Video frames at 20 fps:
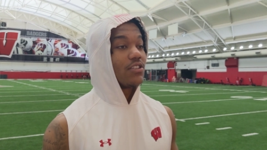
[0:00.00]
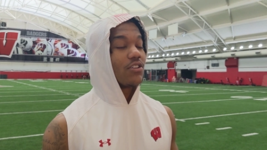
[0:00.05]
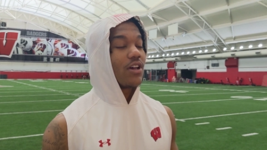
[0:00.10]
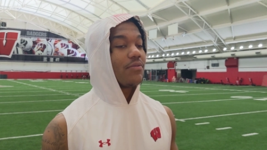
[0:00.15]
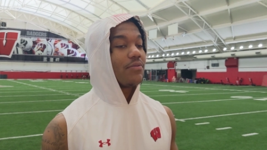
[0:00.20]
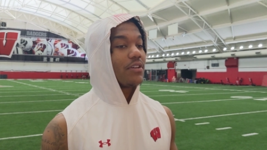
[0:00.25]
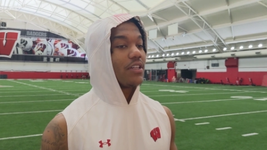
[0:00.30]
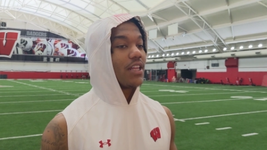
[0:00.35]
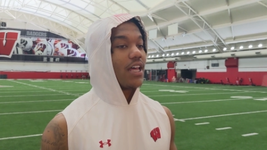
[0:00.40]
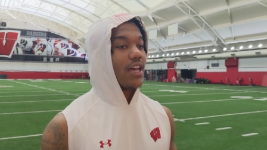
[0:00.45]
So I
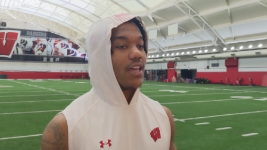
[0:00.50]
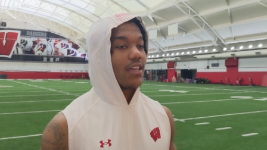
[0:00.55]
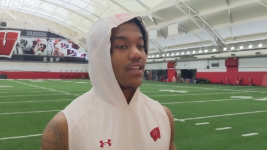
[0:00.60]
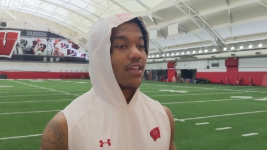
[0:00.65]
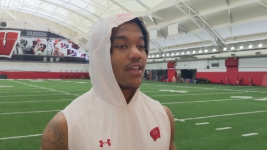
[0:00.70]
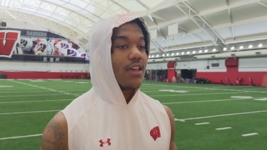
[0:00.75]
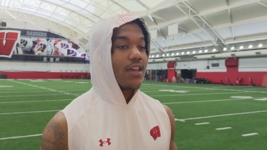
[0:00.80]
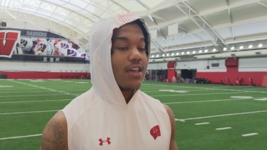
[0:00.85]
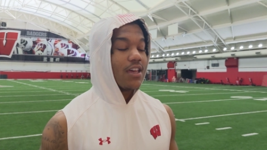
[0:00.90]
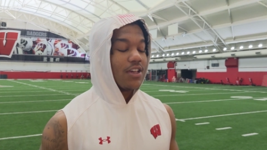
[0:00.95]
feel like
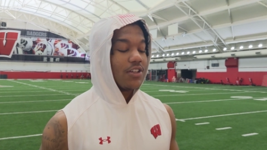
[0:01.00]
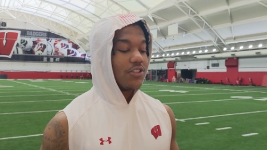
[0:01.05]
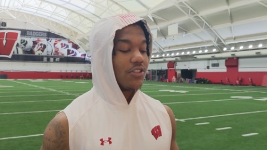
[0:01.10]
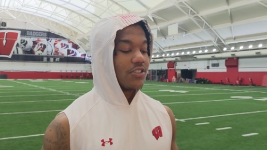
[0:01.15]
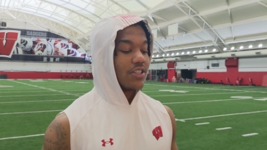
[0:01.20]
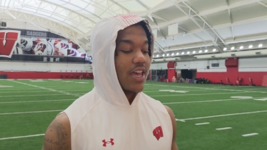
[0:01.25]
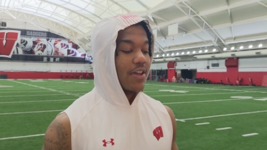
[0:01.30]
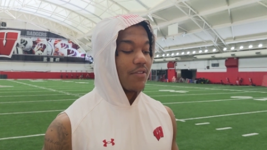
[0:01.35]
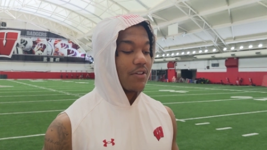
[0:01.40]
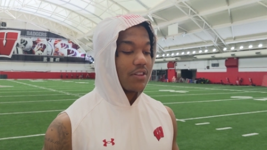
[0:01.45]

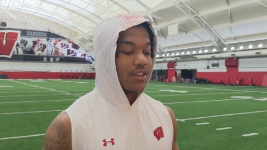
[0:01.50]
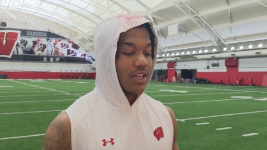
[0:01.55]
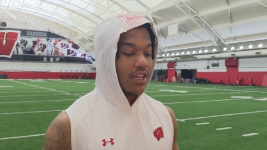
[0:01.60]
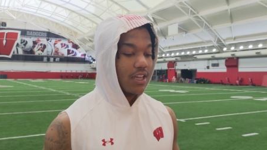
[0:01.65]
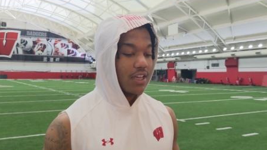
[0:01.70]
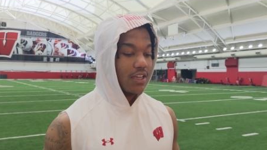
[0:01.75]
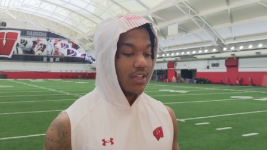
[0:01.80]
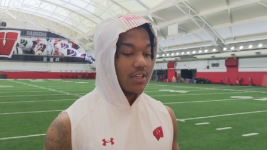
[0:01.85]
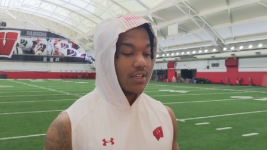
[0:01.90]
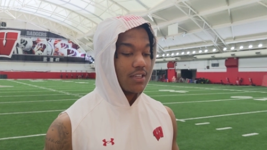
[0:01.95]
just
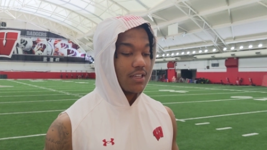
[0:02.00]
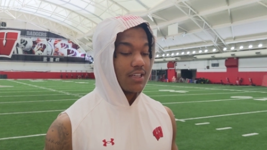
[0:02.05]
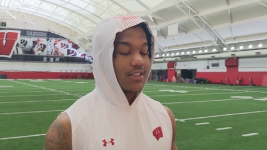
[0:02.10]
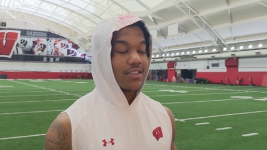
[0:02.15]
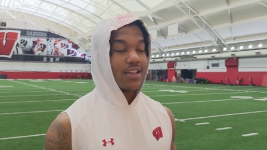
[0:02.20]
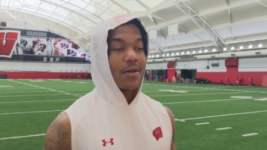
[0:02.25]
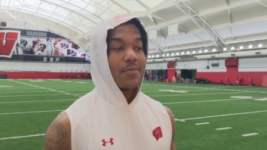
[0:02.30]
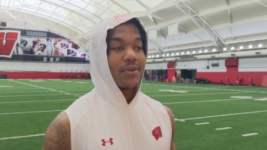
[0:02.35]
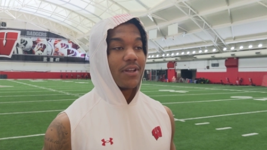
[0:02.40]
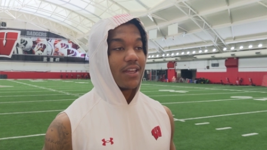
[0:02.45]
everything
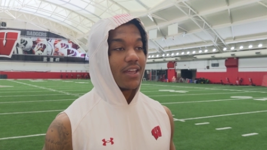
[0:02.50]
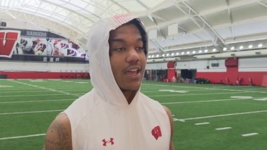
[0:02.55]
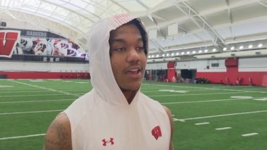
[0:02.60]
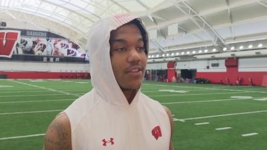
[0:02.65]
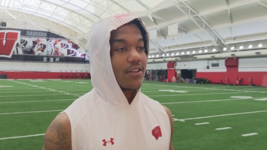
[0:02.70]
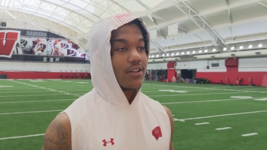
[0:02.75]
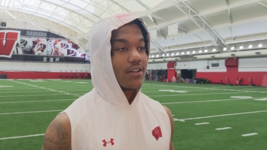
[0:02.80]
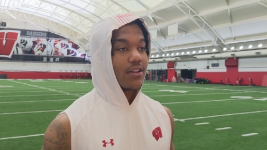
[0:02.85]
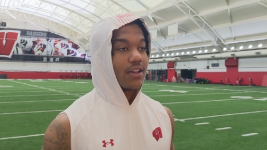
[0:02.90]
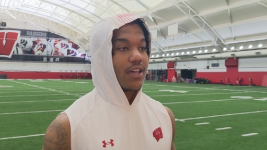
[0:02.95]
is coming
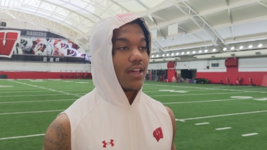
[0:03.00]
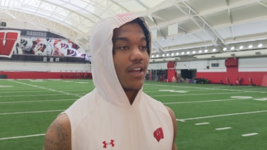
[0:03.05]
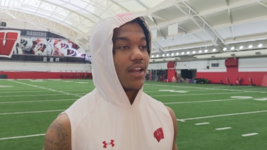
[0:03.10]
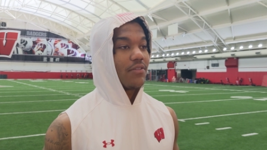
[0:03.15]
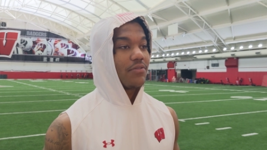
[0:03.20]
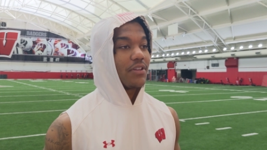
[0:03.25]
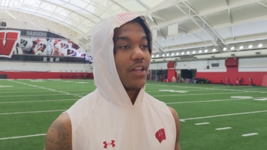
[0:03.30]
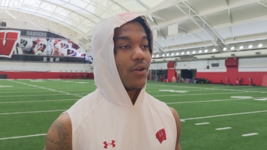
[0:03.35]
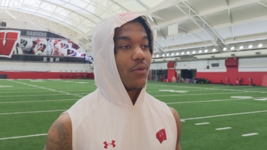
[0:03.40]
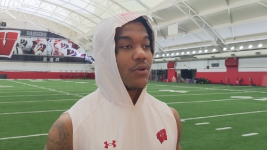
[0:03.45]
together, and
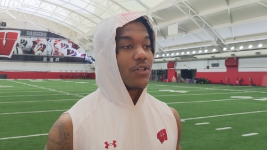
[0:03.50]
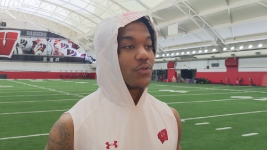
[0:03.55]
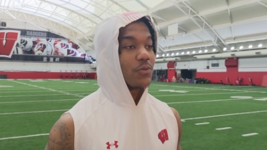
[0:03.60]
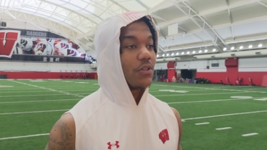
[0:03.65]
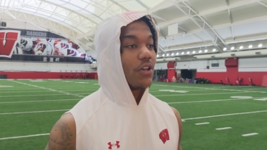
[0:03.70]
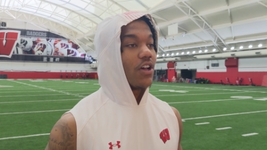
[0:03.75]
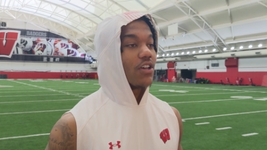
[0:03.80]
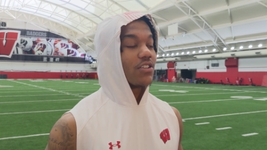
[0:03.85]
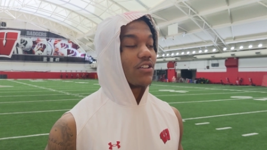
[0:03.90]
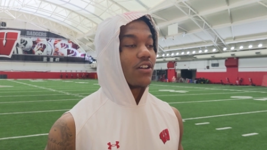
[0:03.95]
I feel like once
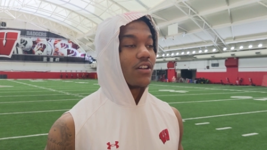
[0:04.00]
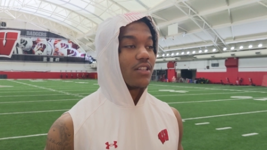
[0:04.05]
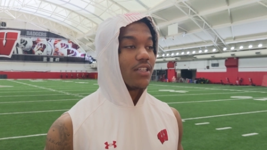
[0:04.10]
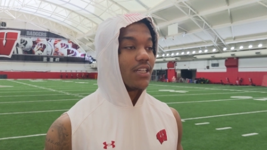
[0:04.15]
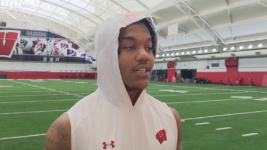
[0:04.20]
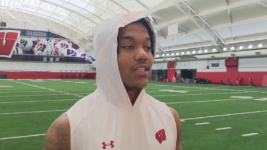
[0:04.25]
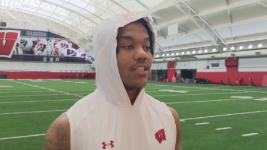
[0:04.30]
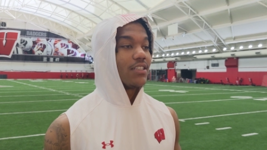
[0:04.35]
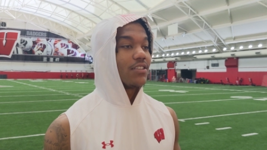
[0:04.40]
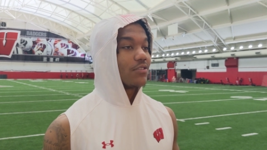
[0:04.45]
we all start
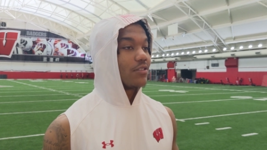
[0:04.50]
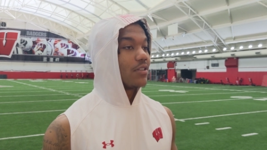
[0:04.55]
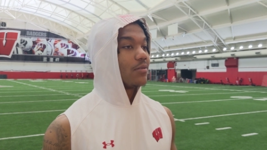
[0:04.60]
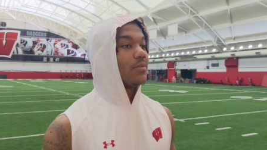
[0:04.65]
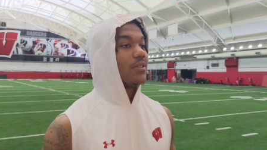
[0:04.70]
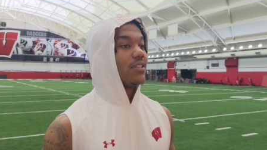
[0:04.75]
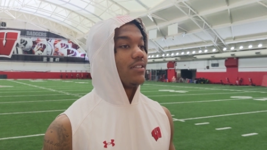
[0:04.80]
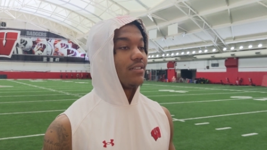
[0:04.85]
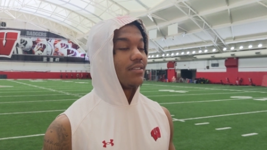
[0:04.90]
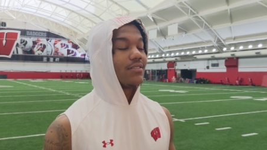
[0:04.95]
clicking, it's going to
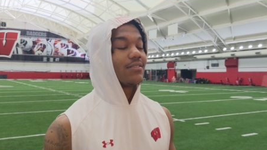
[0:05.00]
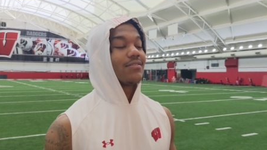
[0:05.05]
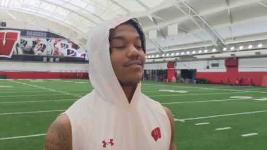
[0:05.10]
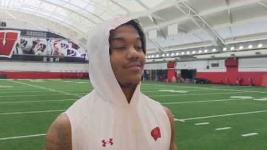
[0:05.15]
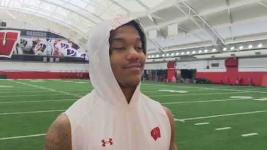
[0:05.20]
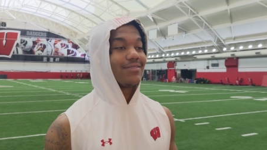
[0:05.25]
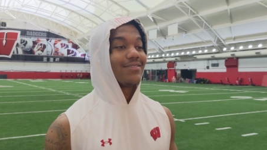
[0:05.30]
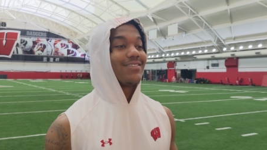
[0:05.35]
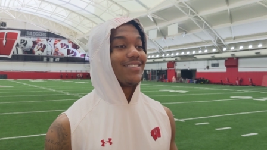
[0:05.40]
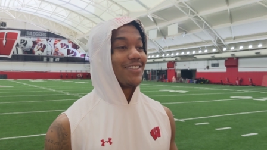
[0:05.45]
be
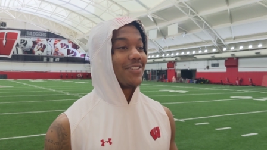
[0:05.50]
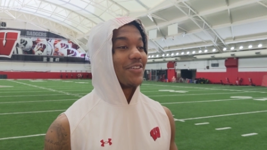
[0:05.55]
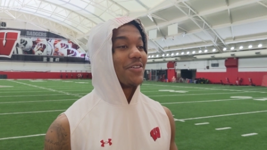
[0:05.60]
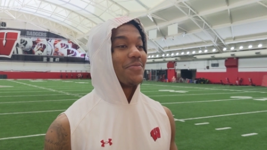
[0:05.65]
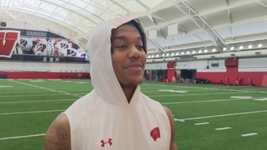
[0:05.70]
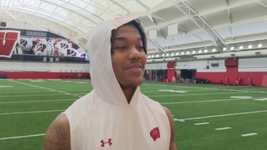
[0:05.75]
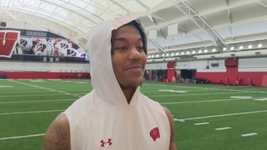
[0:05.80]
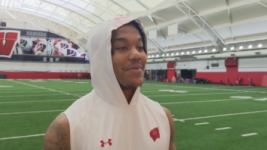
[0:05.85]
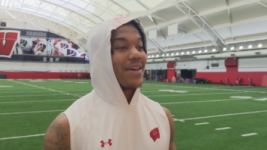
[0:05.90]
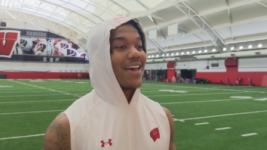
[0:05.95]
it's
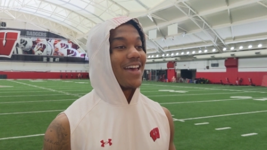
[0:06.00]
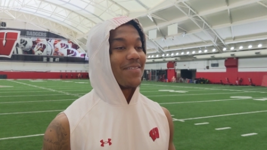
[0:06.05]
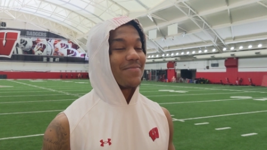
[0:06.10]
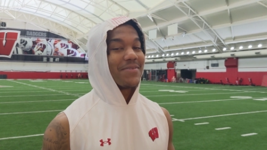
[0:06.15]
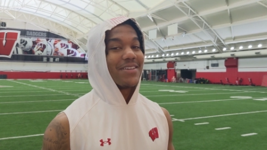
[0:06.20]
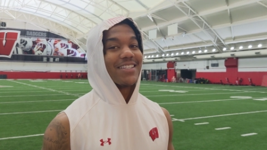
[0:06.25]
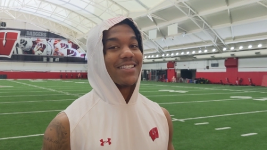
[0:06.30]
going to be a bad